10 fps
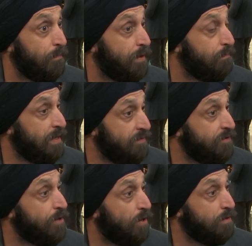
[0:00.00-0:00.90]
But believe
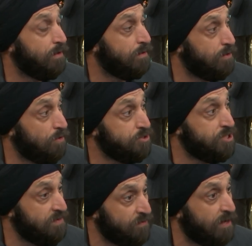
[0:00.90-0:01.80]
it or not, those
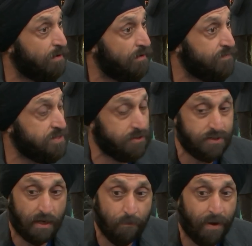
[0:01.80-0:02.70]
chief data
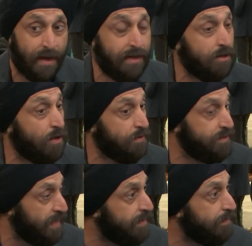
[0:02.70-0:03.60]
officers are buying a lot
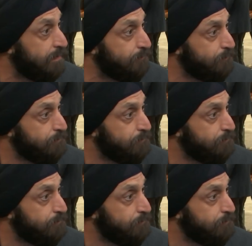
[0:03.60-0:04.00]
of data,